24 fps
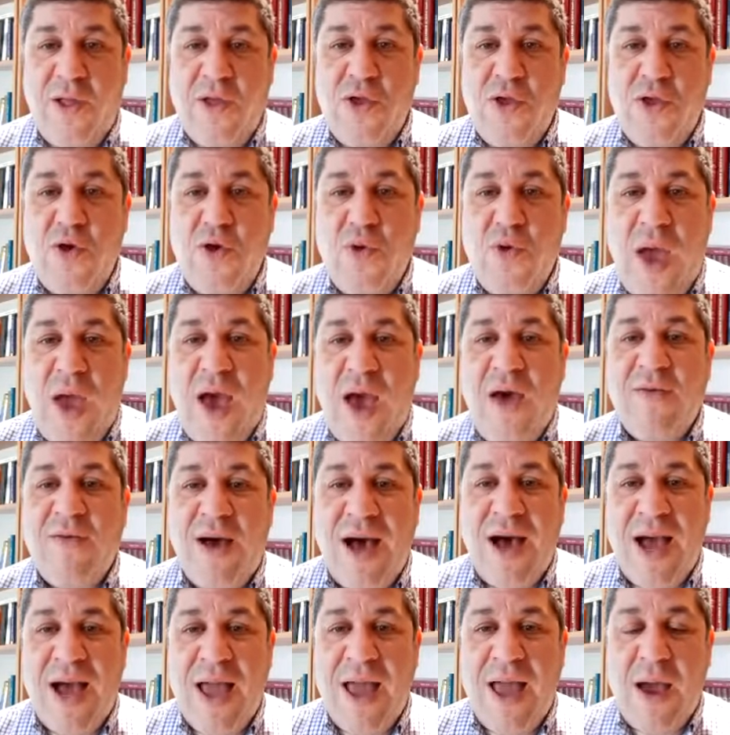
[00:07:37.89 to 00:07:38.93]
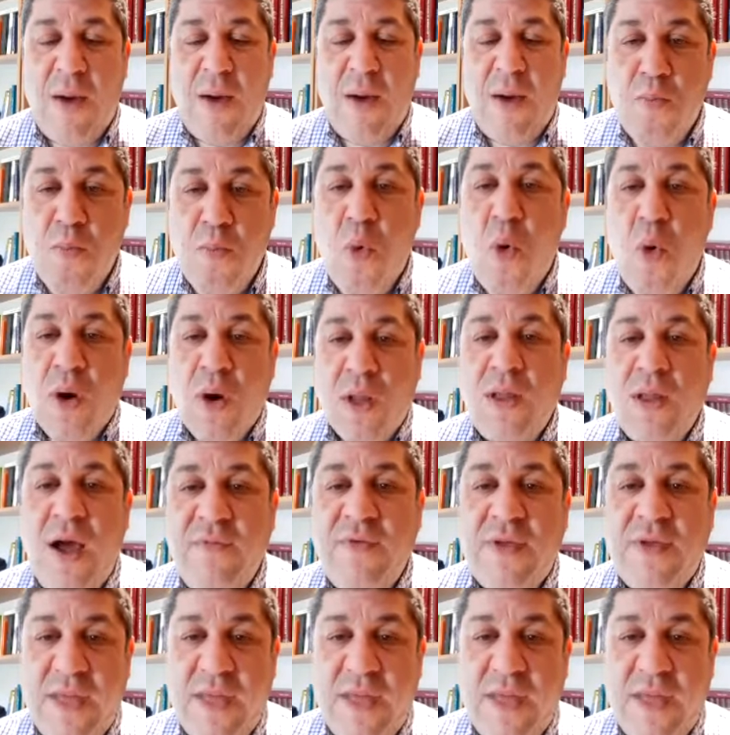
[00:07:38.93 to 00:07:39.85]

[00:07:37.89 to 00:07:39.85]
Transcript: You have more love to